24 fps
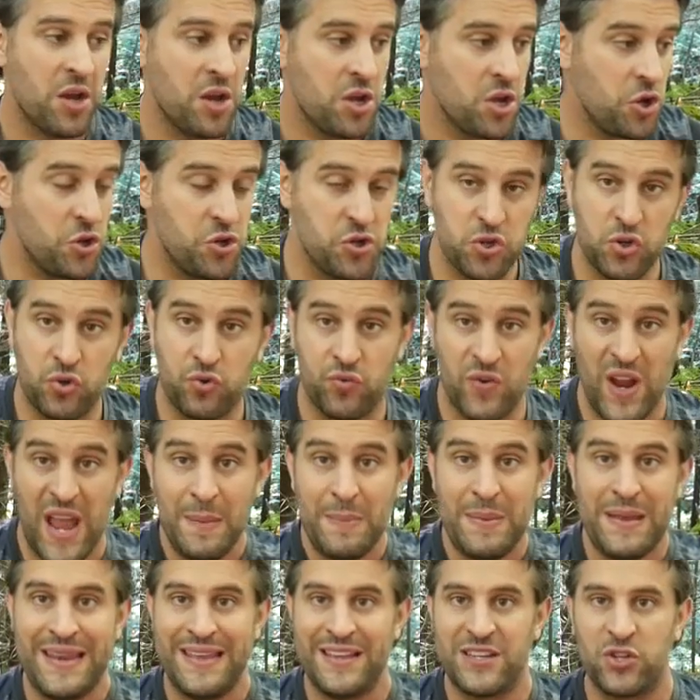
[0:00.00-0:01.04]
You just grab
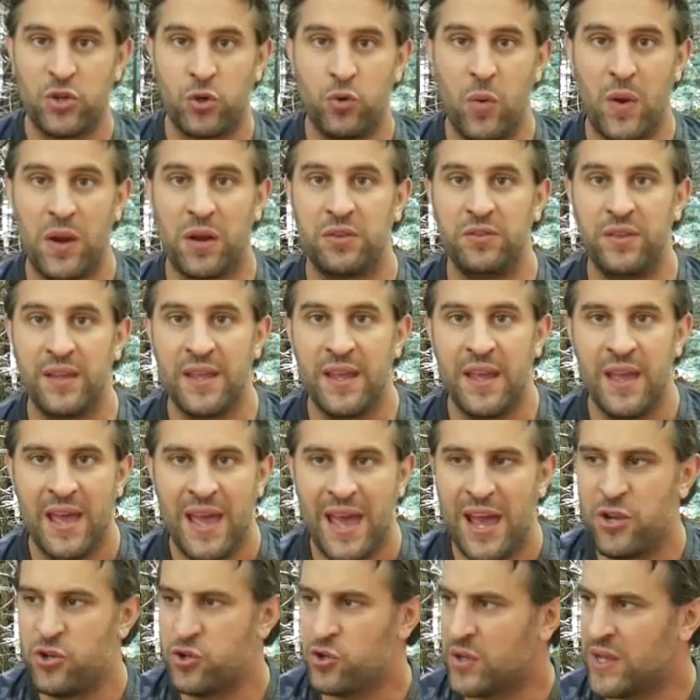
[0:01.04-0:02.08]
it as quickly
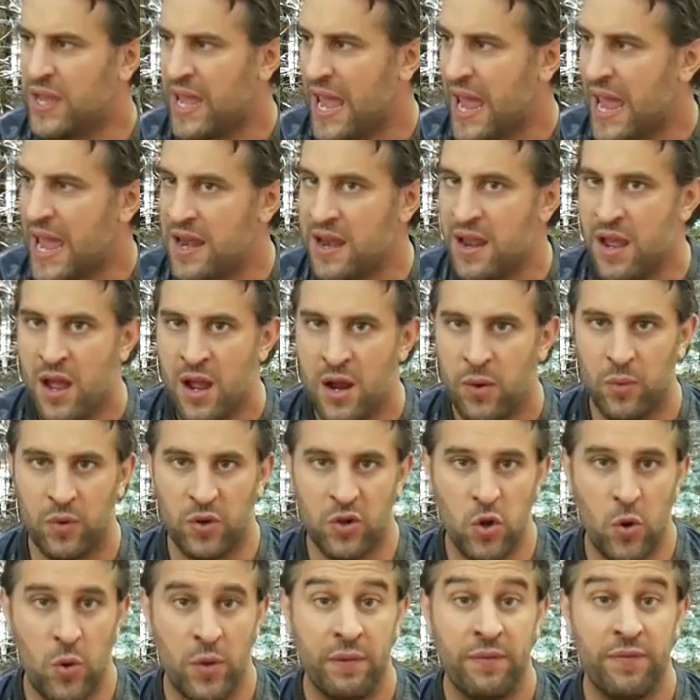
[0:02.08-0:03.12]
as you can. We're
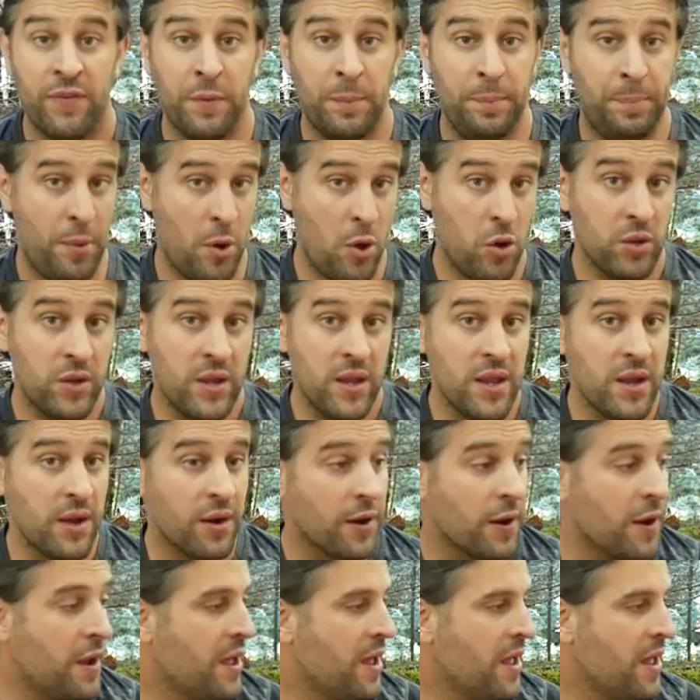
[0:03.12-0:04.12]
going for bulk here.